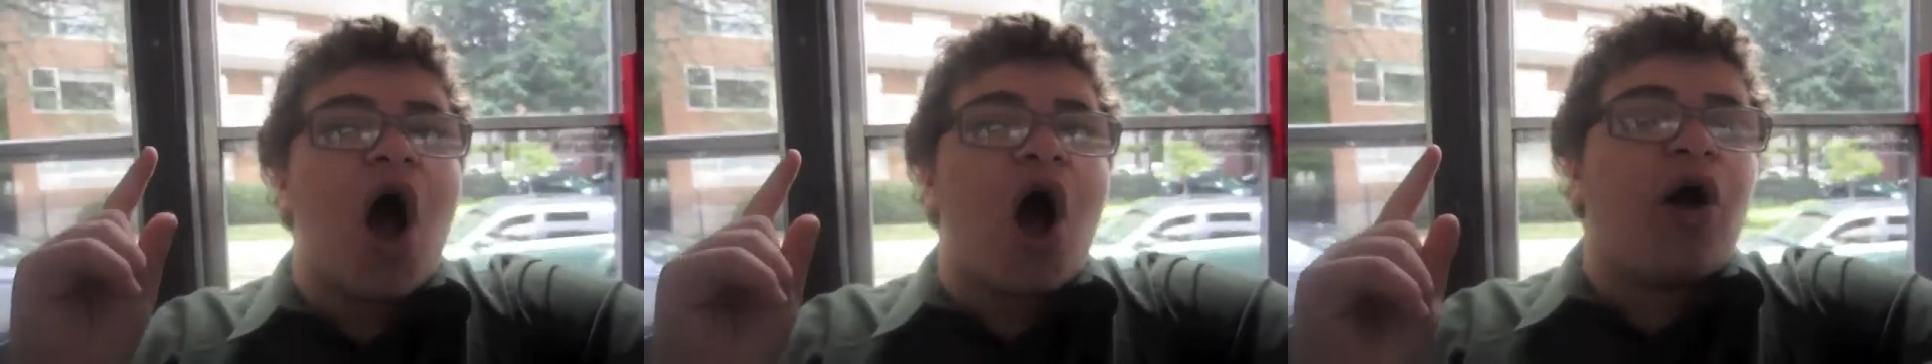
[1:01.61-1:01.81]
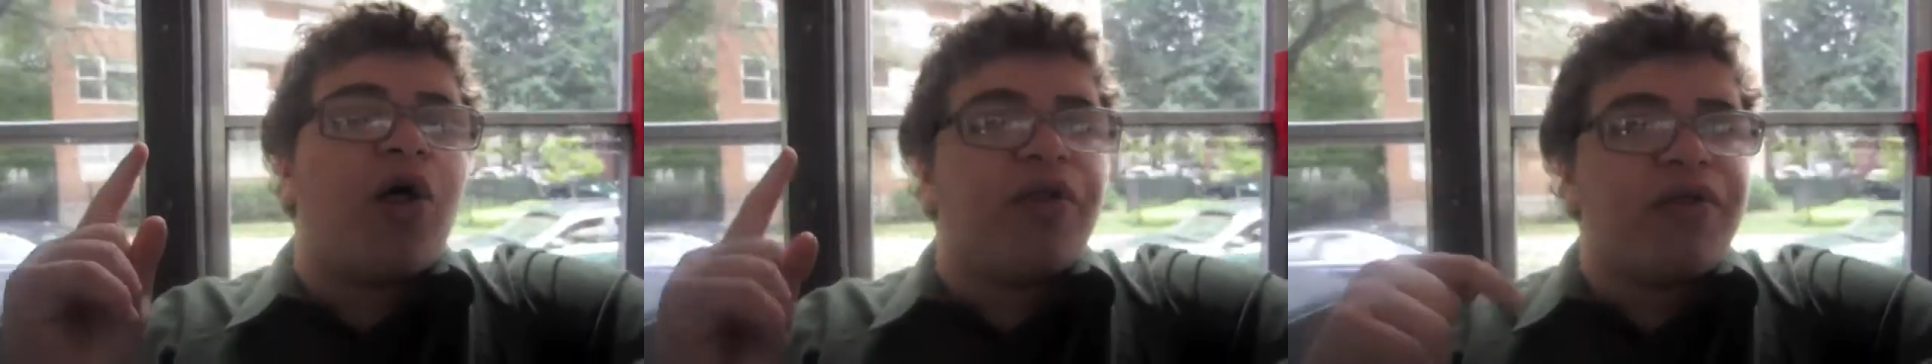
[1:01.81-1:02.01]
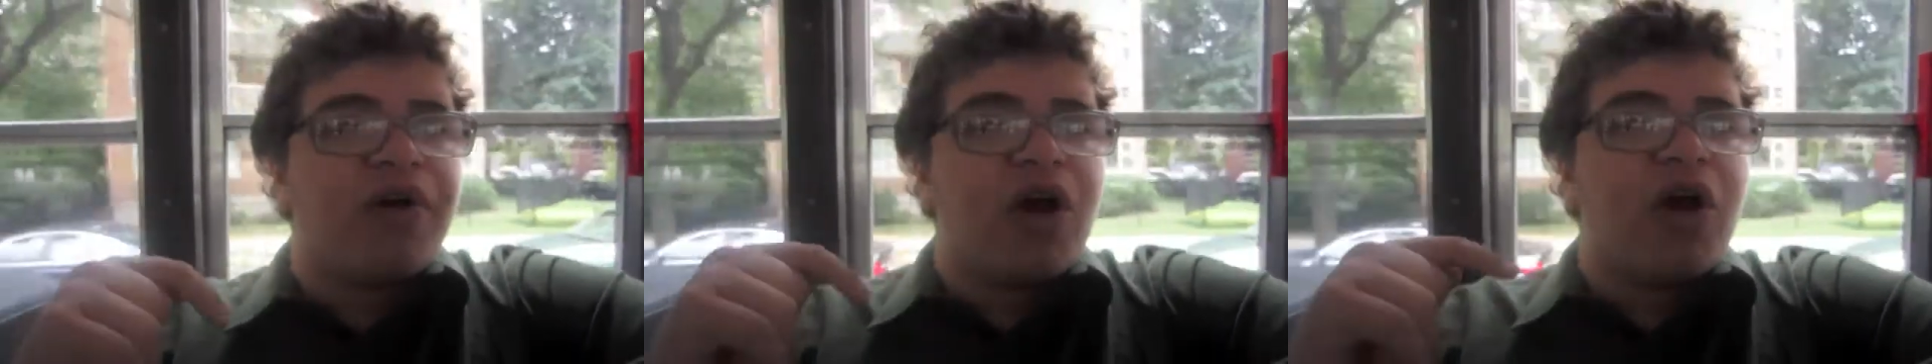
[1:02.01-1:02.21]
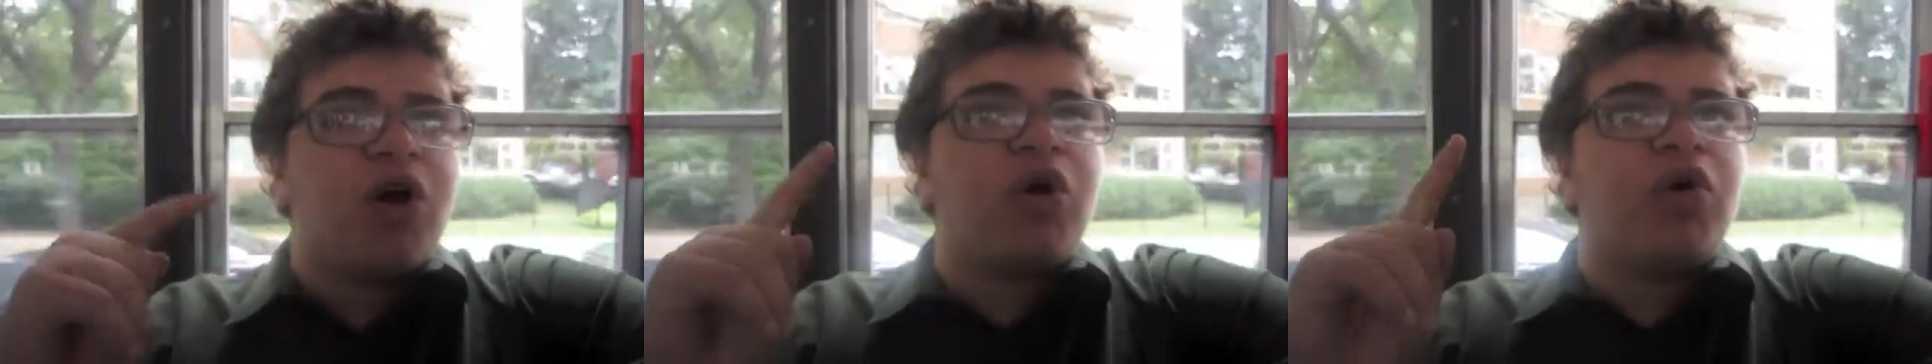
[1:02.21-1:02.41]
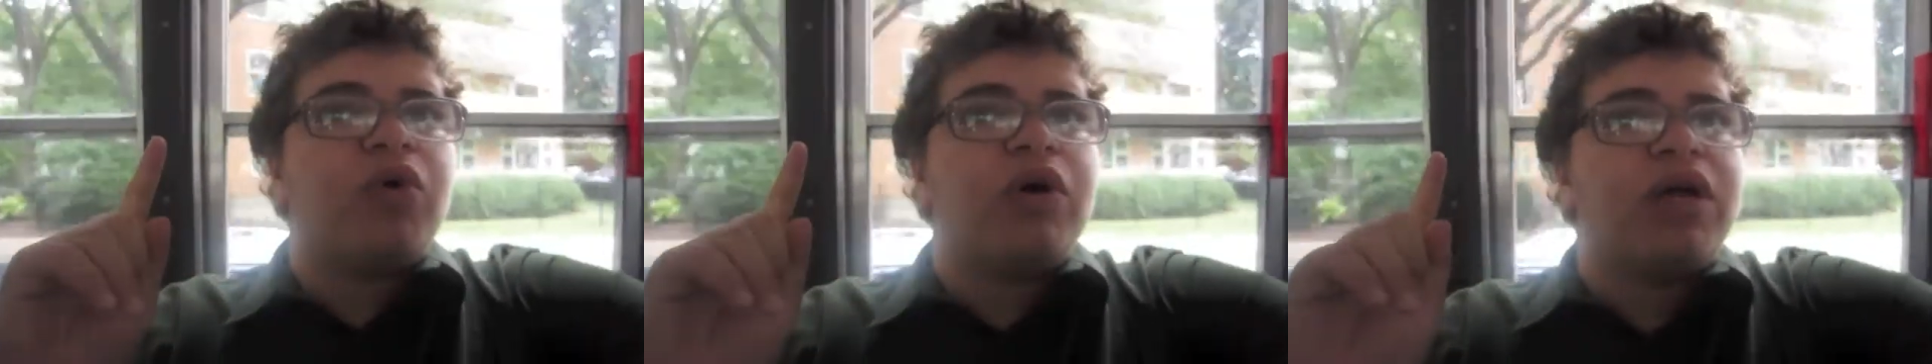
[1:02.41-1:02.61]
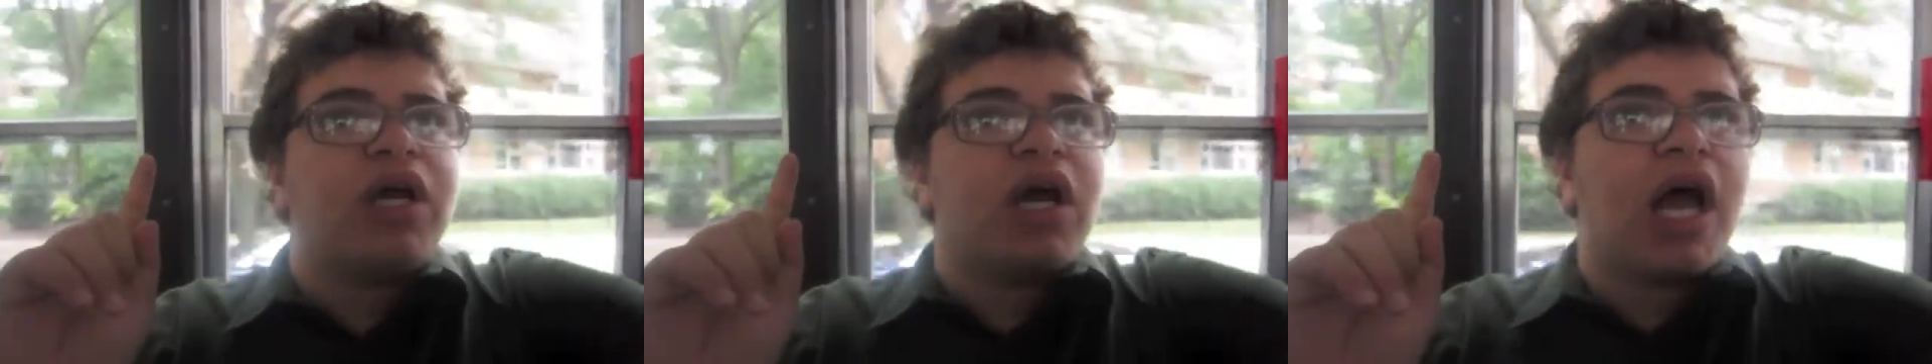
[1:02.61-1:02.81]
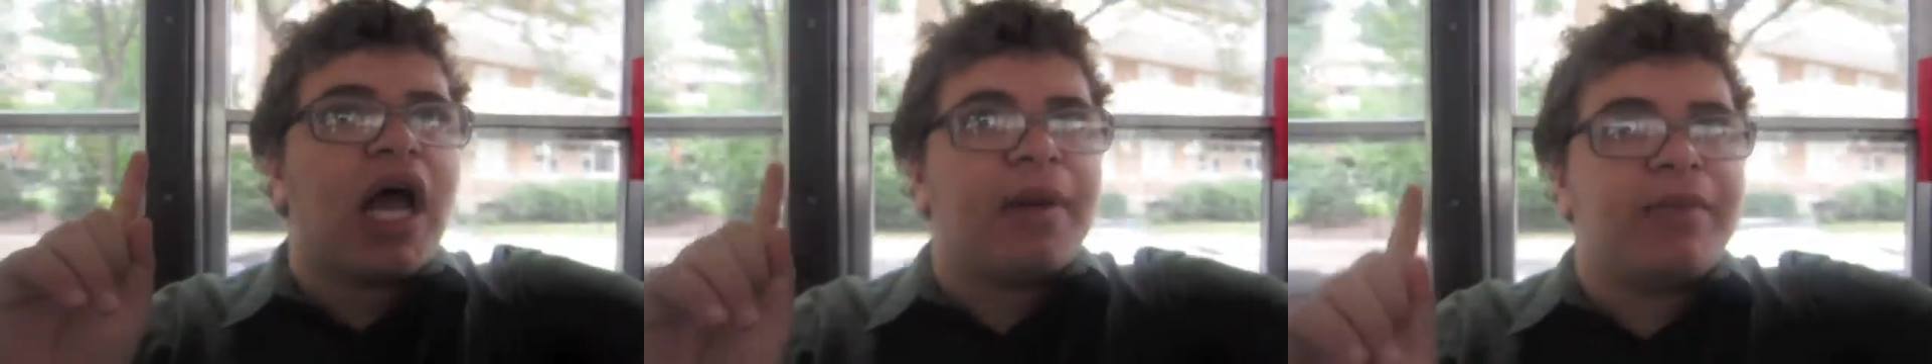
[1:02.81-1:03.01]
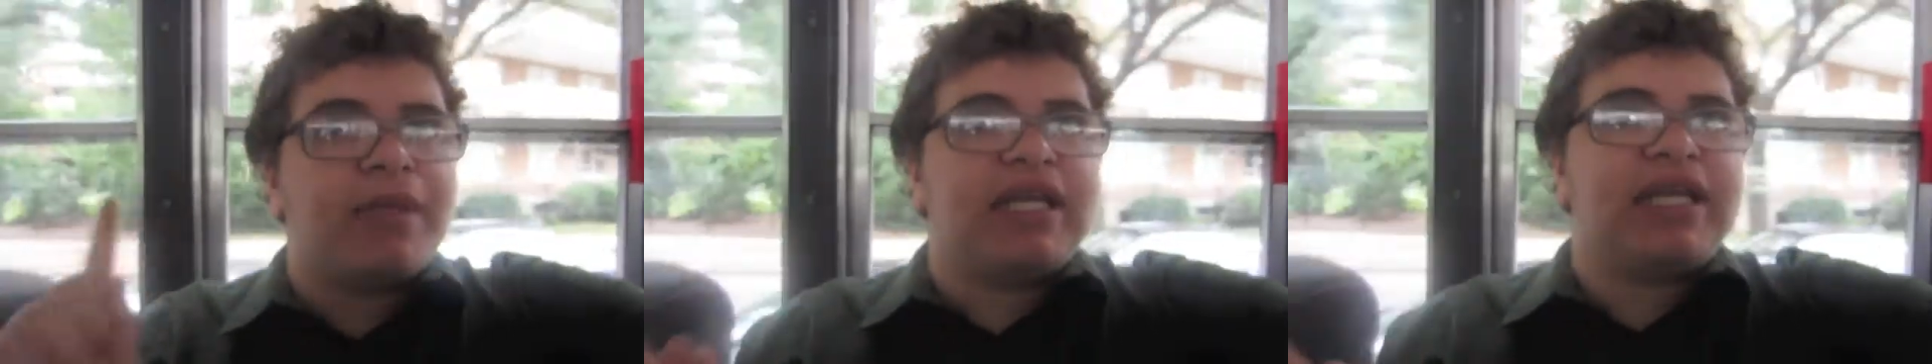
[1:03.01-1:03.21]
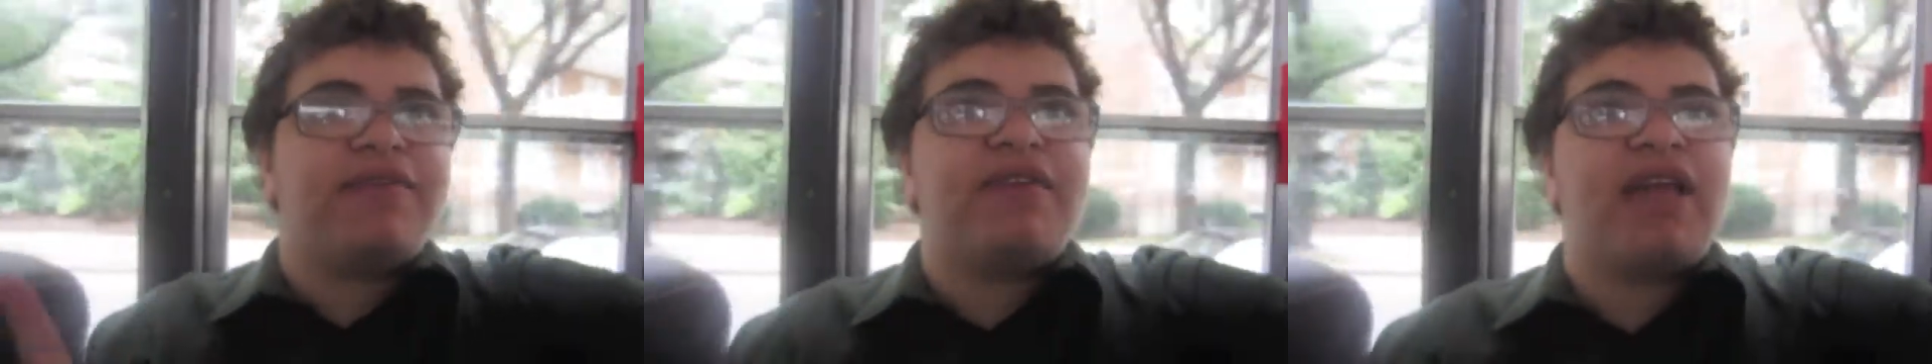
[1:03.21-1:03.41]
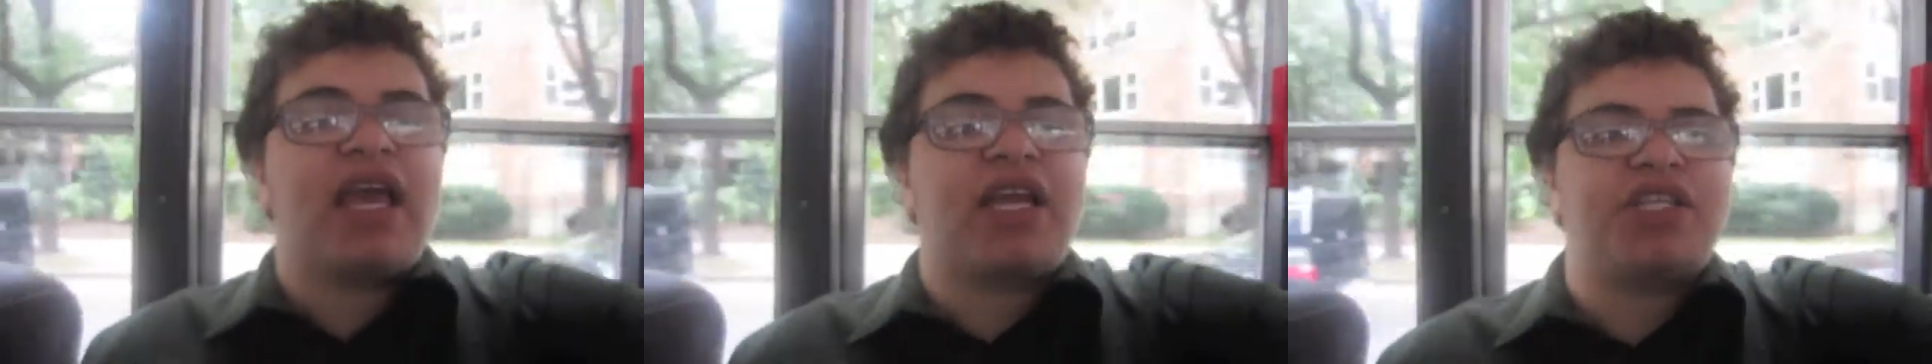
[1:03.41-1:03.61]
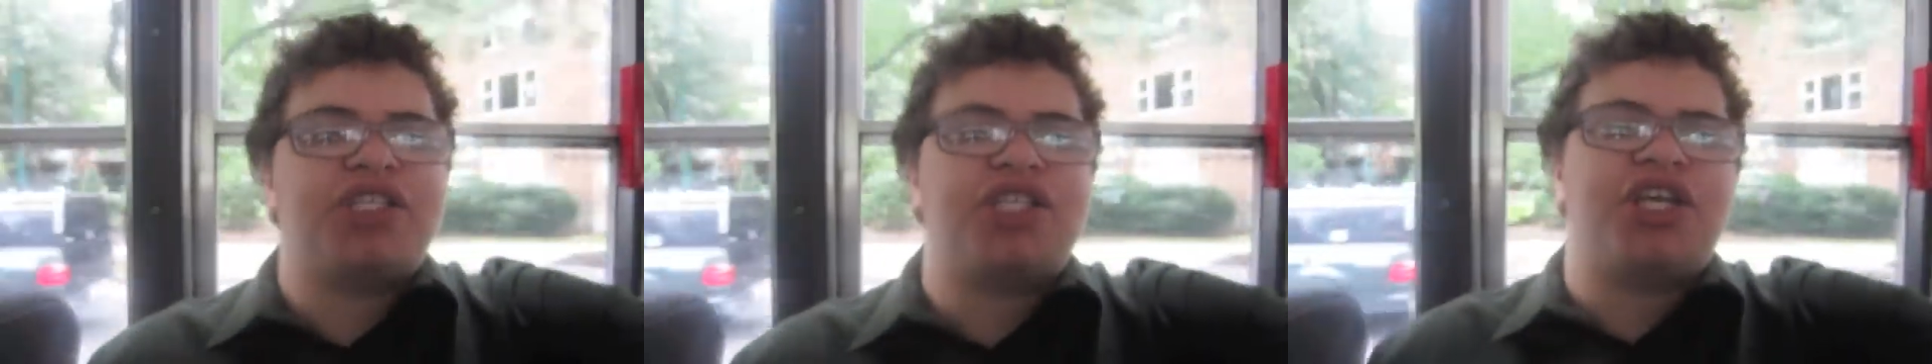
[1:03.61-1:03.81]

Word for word: Although I believe next